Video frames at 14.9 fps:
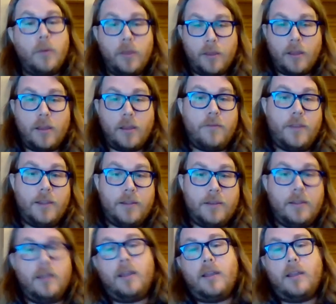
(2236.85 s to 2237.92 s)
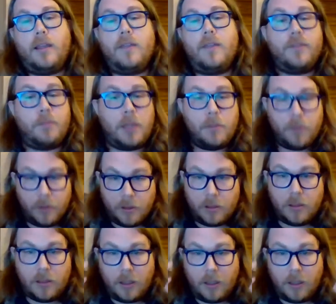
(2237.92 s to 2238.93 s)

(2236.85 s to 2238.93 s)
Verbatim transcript: with all of this, like if people are,